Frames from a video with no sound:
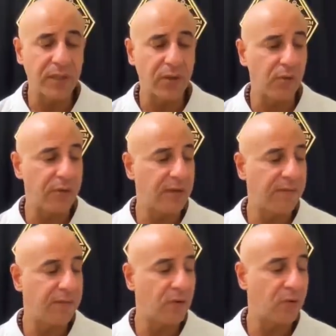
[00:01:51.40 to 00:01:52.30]
that already
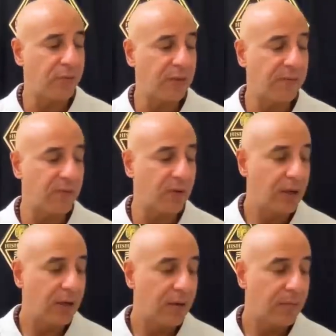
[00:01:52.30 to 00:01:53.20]
follow me for
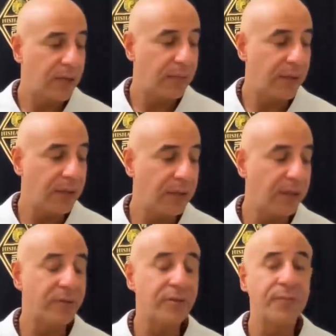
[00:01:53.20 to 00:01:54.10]
many, many
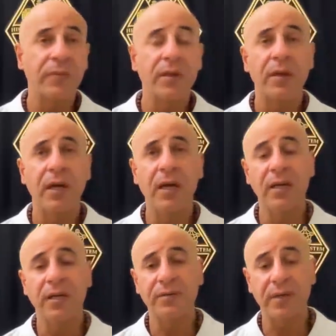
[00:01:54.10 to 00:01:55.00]
years,
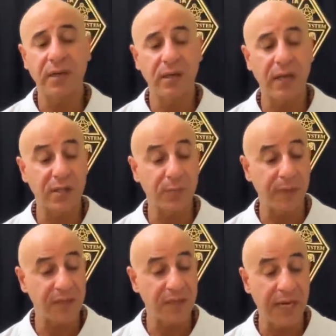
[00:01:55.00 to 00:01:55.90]
and
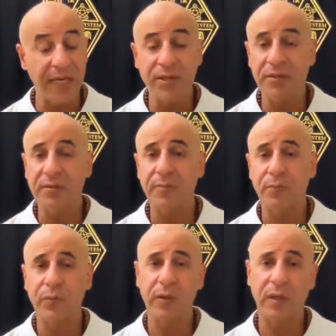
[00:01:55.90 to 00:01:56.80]
especially Asians.
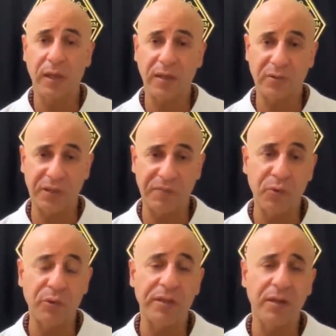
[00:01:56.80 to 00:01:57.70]
And if
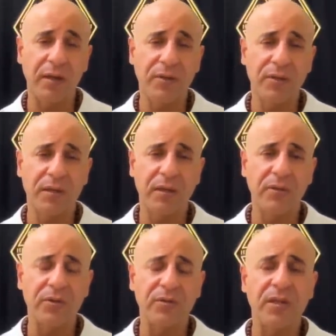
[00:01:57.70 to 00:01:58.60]
you are in Asia
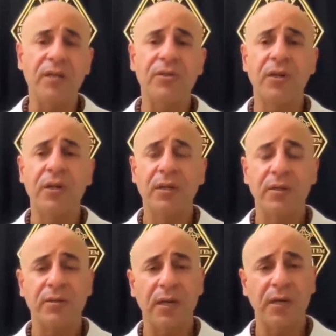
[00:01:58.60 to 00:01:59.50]
and you teach
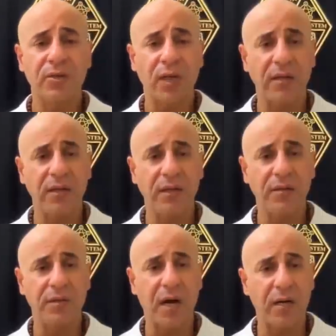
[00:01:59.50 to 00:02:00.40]

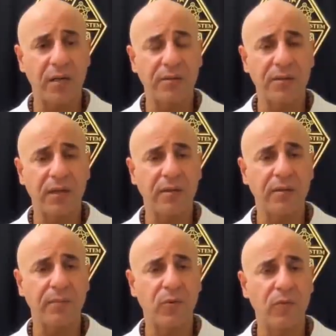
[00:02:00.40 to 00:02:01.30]
Chinese arts like
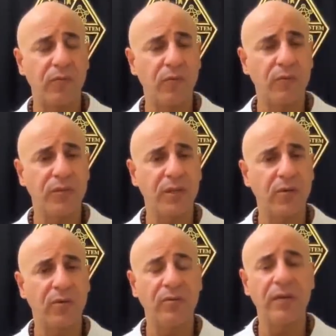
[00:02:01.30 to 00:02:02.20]
Kung Fu,
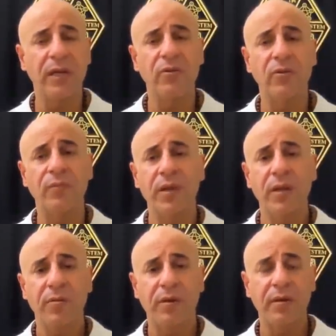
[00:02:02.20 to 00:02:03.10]
Qigong, Neigong,
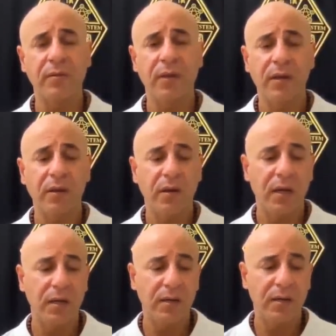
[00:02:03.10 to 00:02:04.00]
then
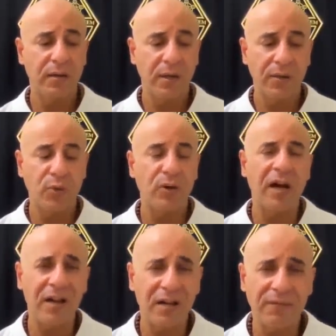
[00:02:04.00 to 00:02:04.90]
you
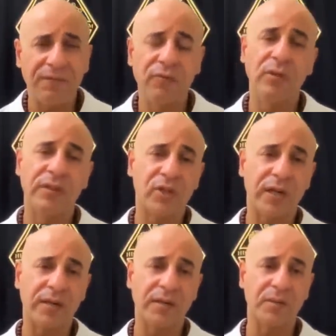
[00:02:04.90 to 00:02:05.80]
can't fool a
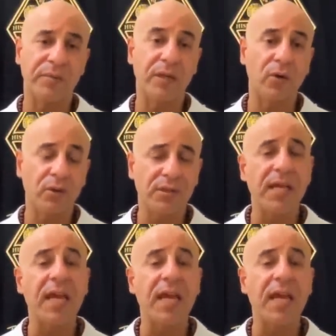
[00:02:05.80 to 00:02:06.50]
Chinese because they